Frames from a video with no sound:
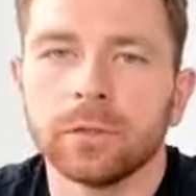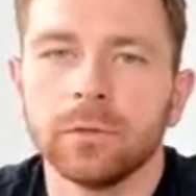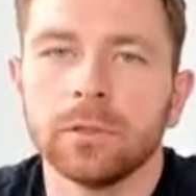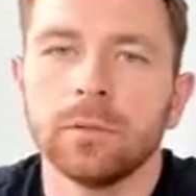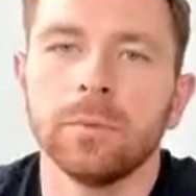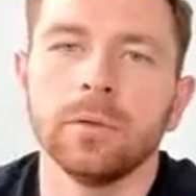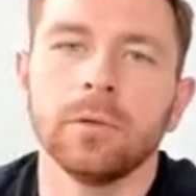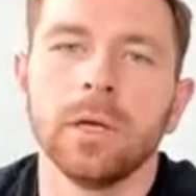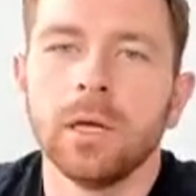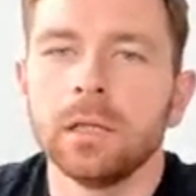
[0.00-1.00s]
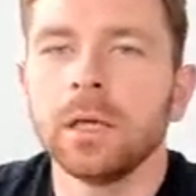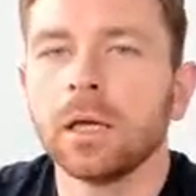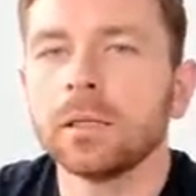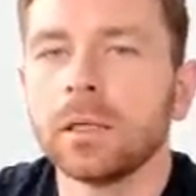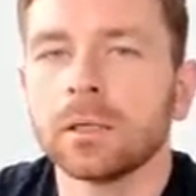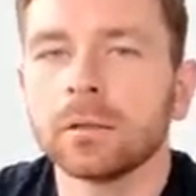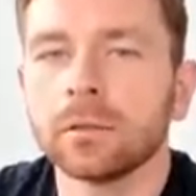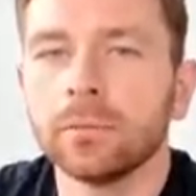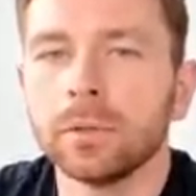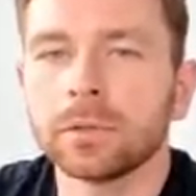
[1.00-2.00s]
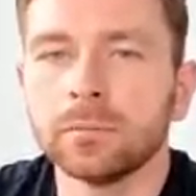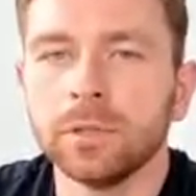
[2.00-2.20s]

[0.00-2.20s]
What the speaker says: available, the contact with